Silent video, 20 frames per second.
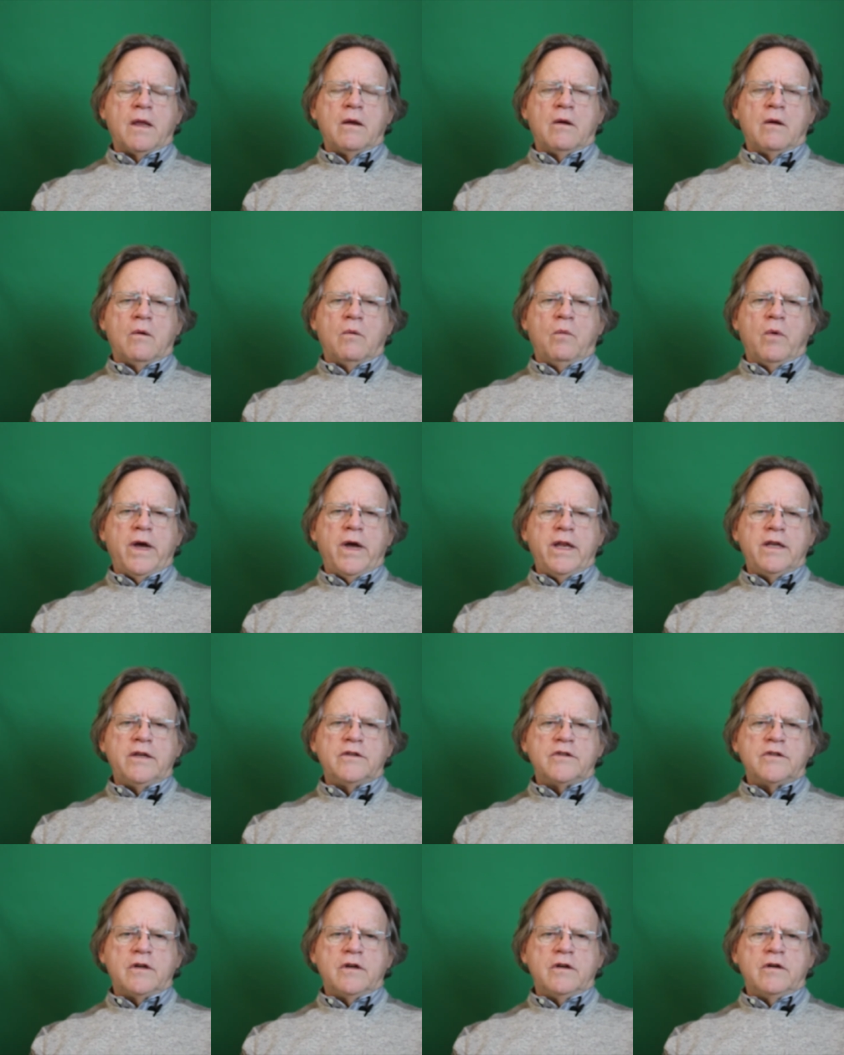
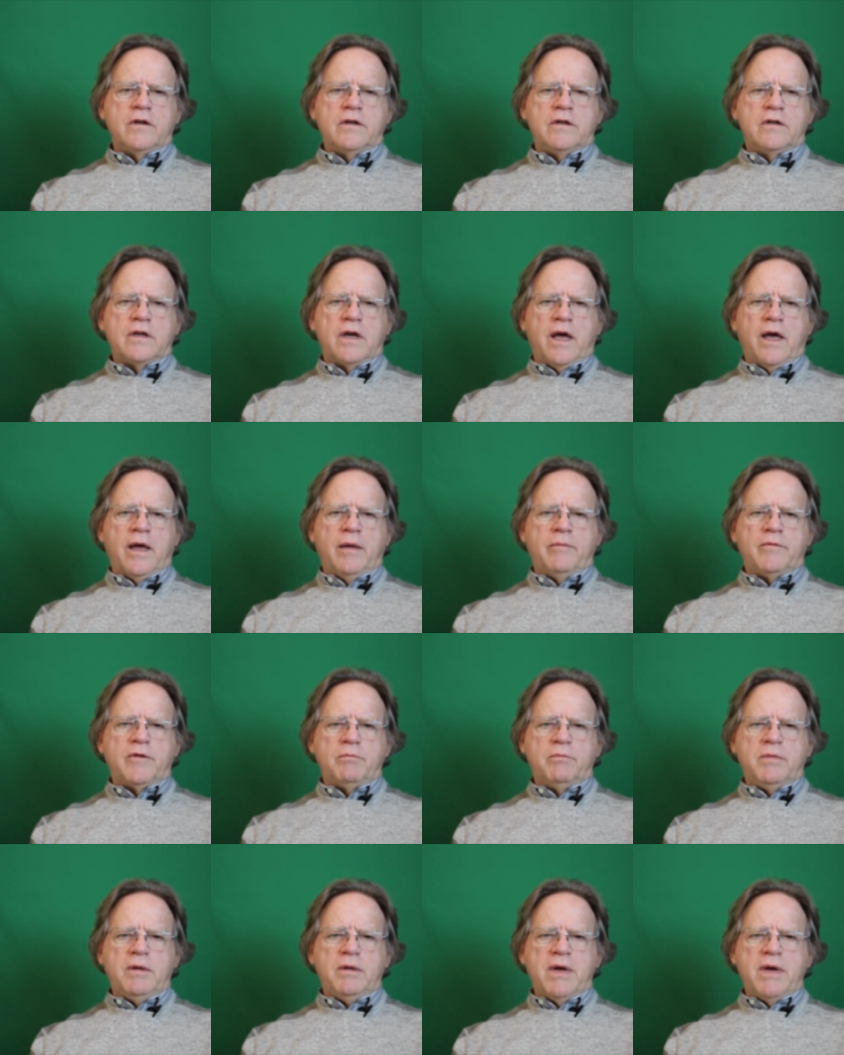Waiting's a good time to
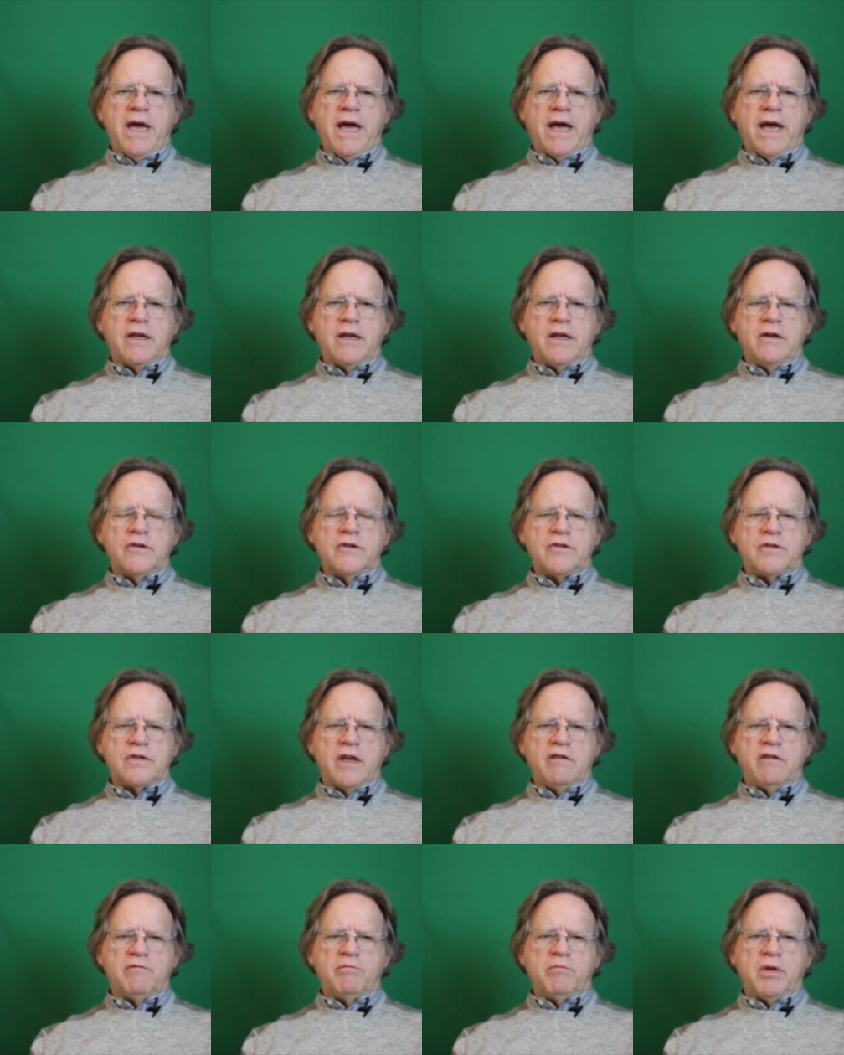be back in your
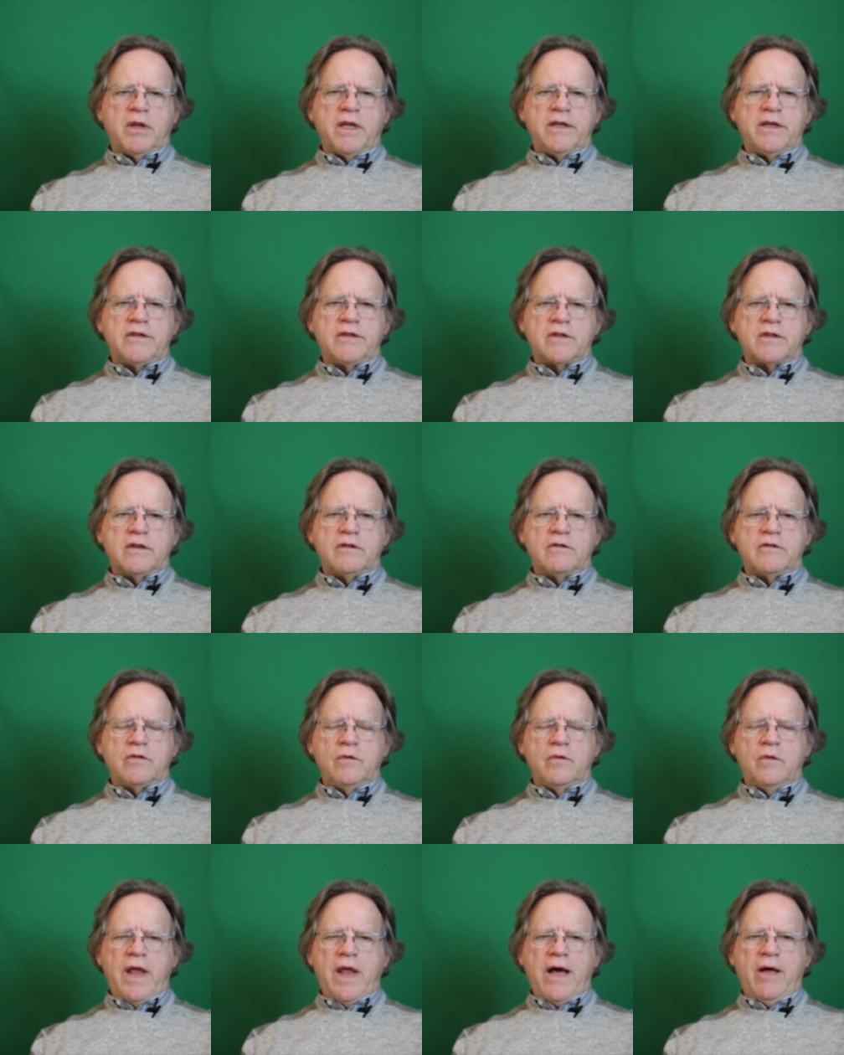safe place and
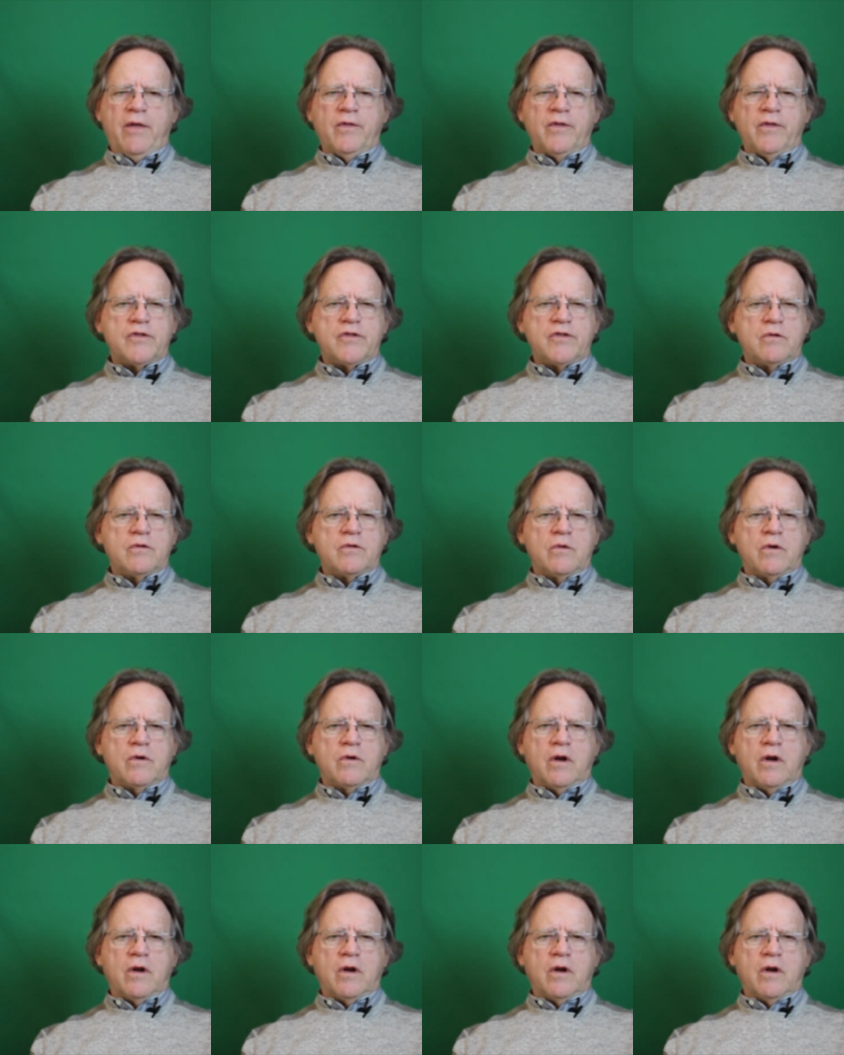tune out the store.